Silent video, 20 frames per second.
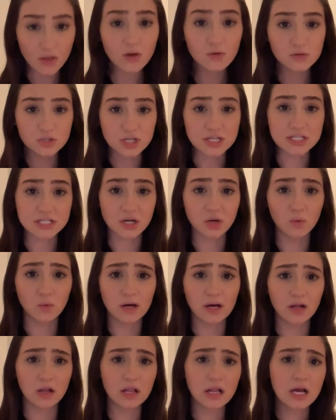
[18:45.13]
which I still
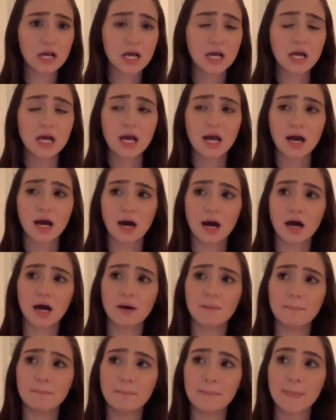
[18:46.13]
will.
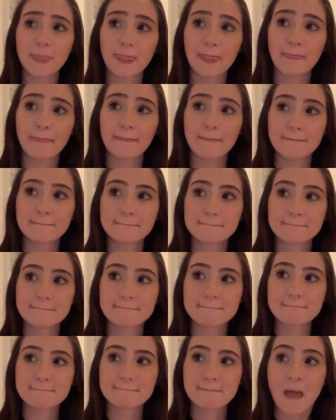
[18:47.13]

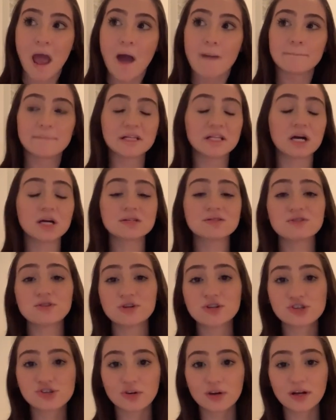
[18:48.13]
But long
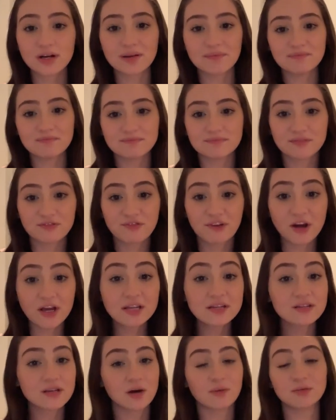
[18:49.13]
story short, I'm
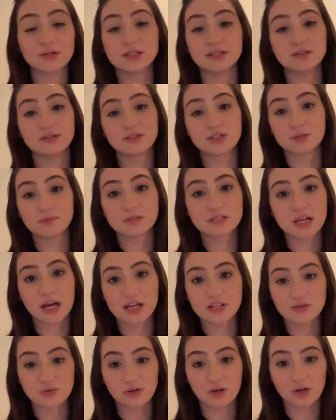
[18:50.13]
fucking done with the YouTube
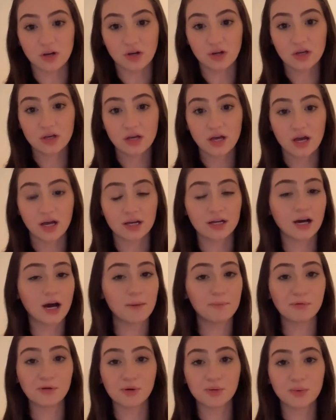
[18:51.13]
schedule. I'm gonna
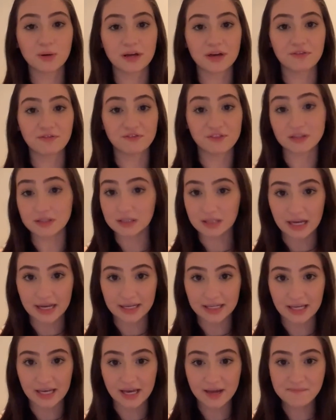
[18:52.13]
upload when I feel
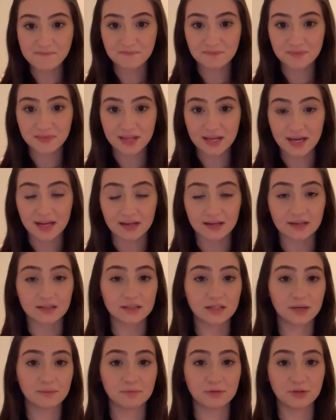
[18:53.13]
like it, and I'm
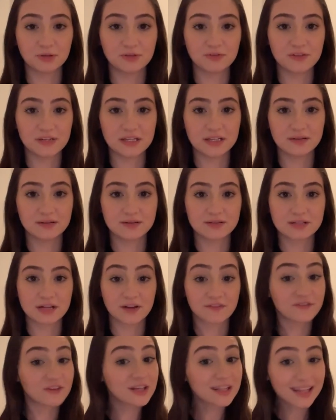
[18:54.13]
gonna upload videos that
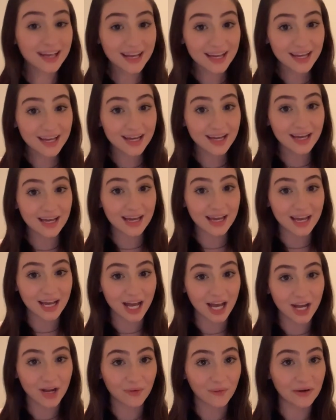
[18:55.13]
I feel like,
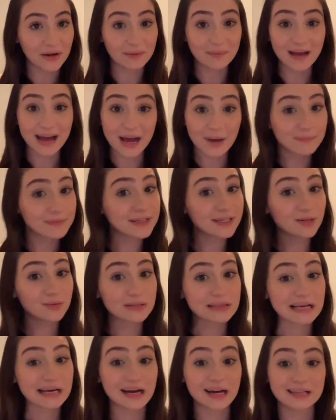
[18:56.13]
and when I'm happy
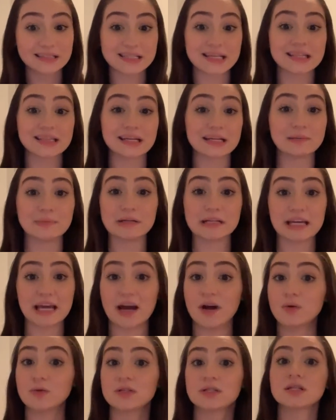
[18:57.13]
with the content that I'm putting
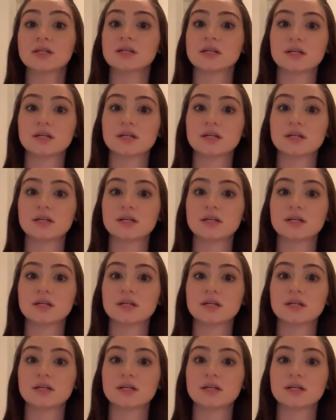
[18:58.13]
out.